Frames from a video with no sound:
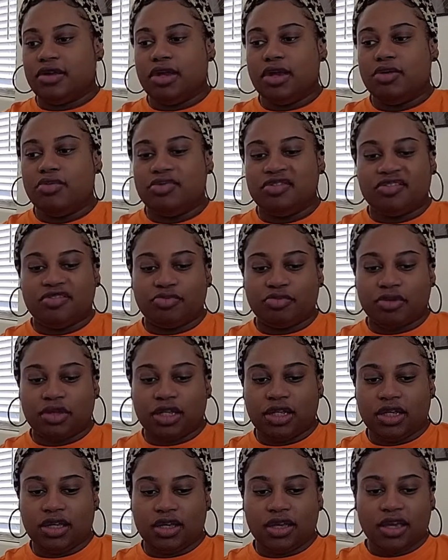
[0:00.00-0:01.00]
And he was
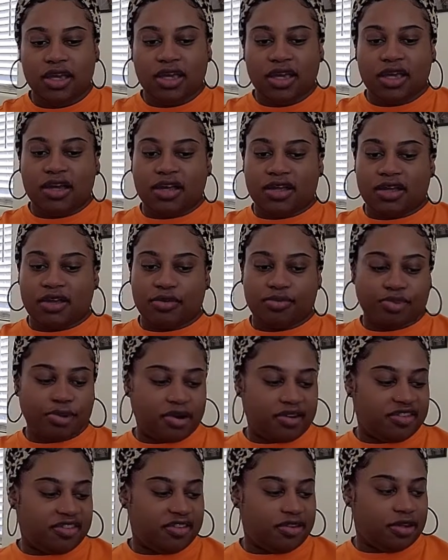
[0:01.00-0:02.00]
really a good
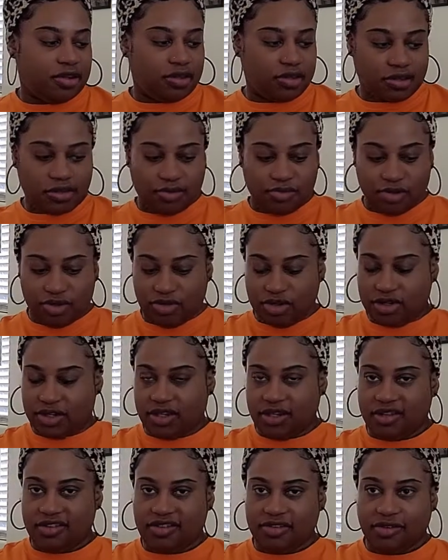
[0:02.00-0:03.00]
person in the community.